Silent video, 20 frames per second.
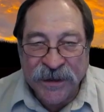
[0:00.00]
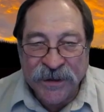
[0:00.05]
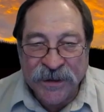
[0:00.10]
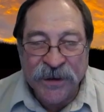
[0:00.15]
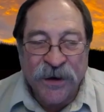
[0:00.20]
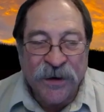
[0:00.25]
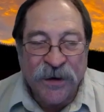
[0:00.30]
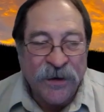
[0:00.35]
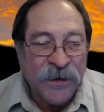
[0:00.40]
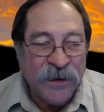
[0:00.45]

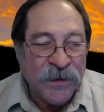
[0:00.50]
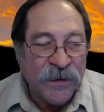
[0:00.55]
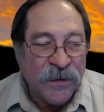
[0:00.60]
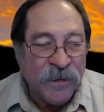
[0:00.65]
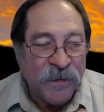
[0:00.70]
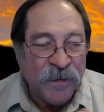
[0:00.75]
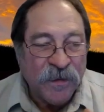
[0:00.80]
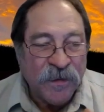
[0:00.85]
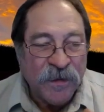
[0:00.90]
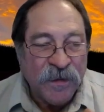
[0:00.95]
So
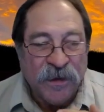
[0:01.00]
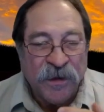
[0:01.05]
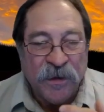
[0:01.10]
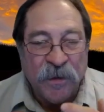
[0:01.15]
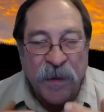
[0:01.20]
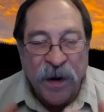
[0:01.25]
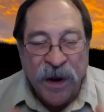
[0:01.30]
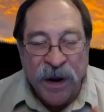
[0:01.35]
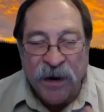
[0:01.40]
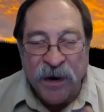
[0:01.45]
the
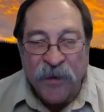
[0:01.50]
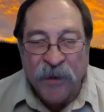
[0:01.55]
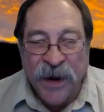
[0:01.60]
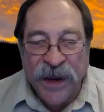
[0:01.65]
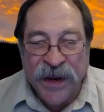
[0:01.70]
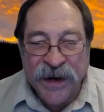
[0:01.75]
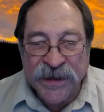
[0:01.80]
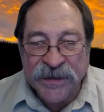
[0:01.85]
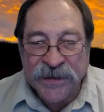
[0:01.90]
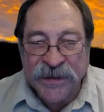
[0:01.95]
better
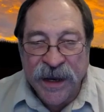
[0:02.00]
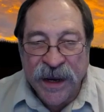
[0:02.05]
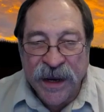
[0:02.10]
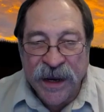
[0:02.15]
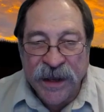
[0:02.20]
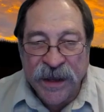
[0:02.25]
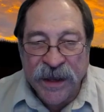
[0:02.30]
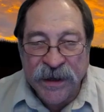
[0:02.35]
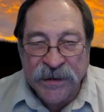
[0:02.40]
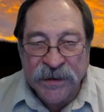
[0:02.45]
way to say
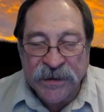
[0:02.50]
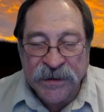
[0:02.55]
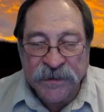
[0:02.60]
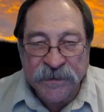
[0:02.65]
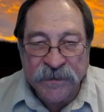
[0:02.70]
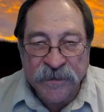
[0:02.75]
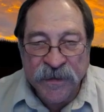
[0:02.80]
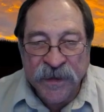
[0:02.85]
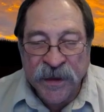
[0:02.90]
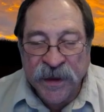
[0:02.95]
it is
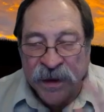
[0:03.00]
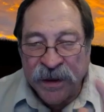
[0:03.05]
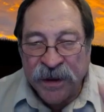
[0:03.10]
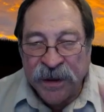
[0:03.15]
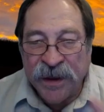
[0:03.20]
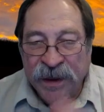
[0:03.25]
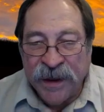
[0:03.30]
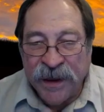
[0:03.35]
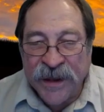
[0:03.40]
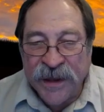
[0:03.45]

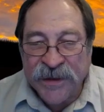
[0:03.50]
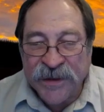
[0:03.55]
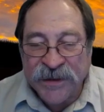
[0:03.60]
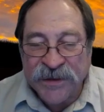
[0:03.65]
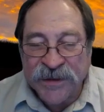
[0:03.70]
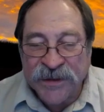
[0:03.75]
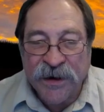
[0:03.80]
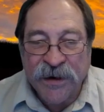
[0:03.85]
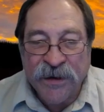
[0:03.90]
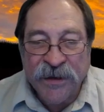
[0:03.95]
hit the
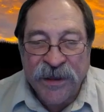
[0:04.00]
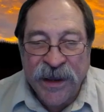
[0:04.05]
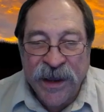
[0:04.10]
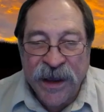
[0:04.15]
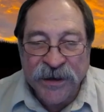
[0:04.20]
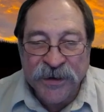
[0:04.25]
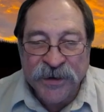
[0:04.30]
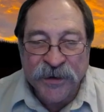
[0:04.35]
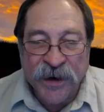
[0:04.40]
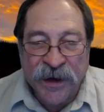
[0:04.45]
center of the
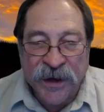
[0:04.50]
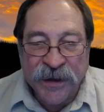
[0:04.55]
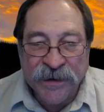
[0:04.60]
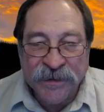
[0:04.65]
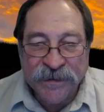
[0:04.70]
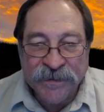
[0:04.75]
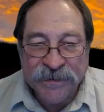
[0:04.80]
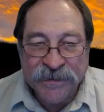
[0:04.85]
X-ring.